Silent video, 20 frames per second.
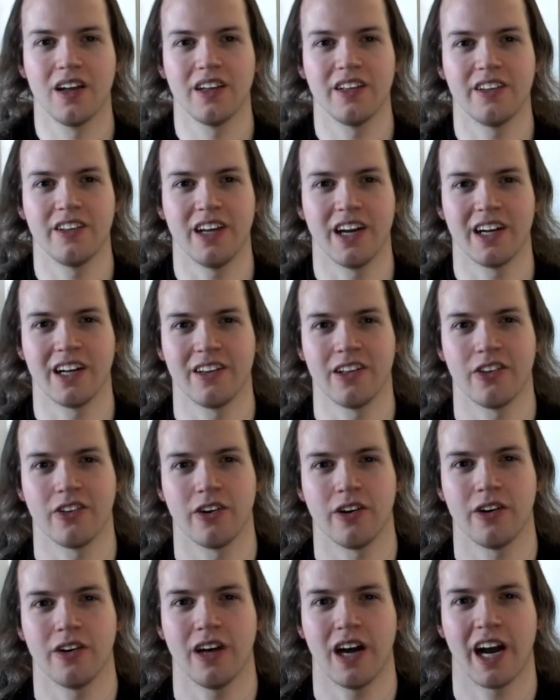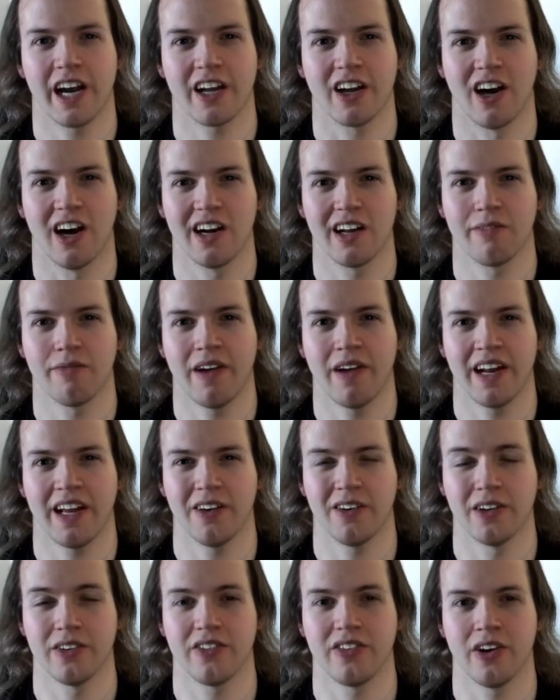Yet another iconic Van
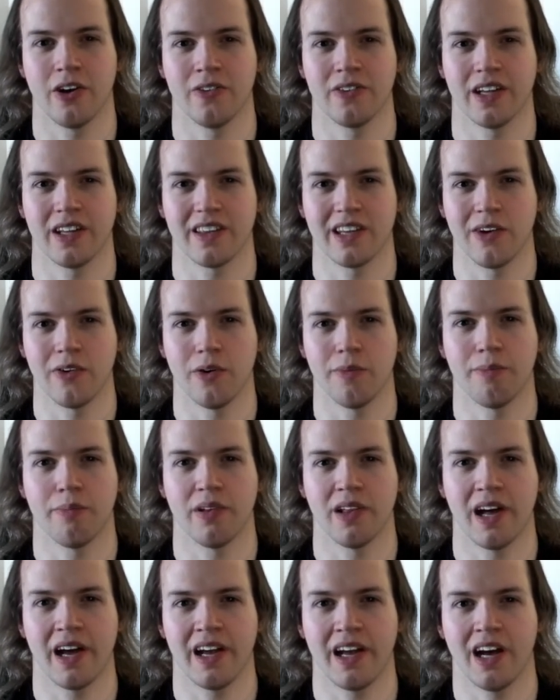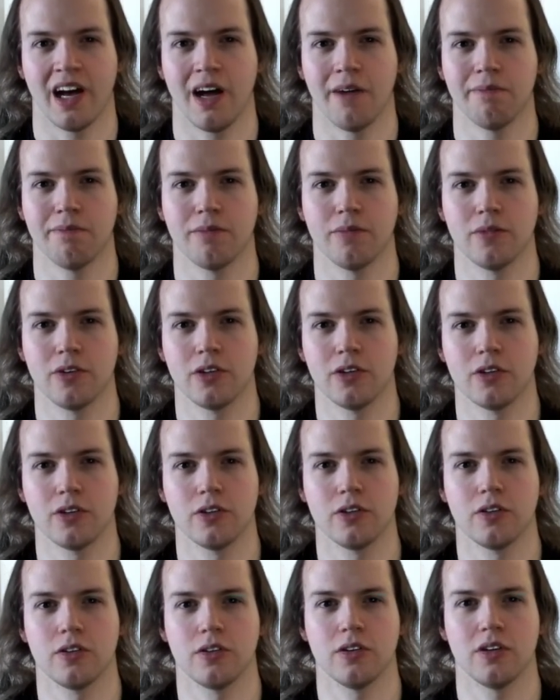Halen tune that they would play
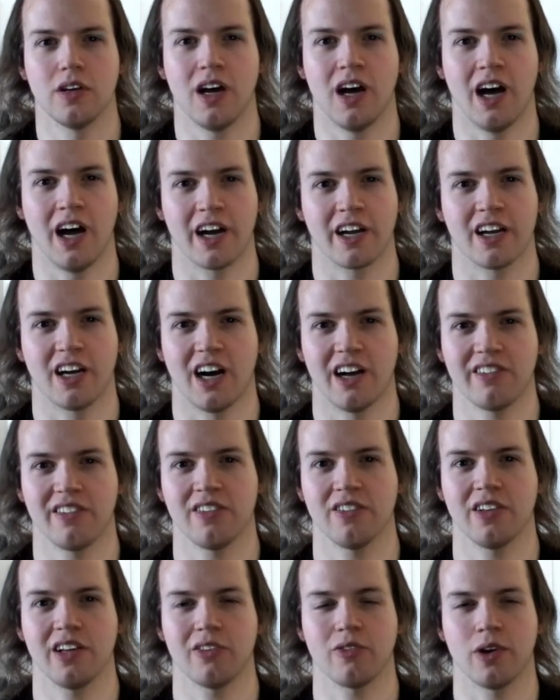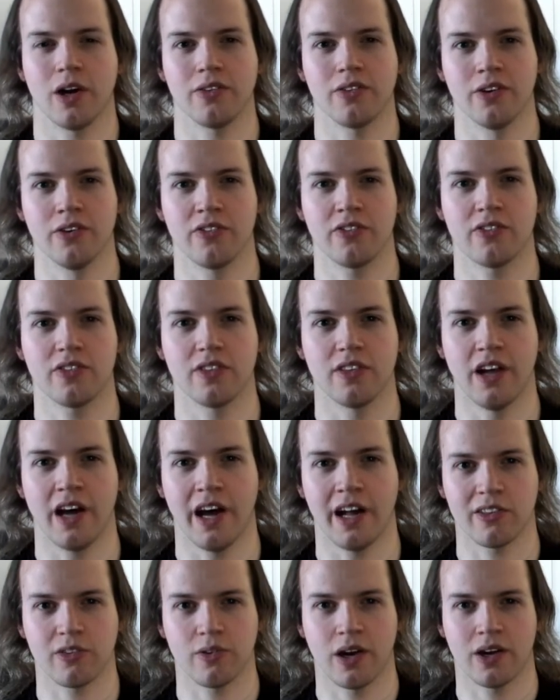constantly throughout
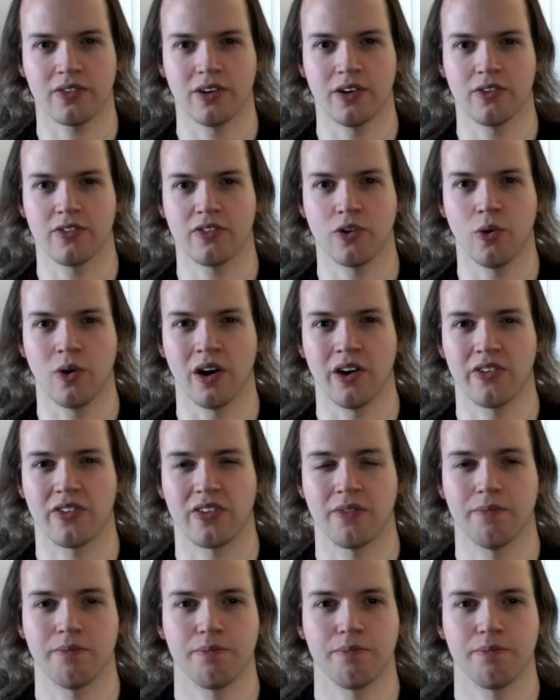their tours.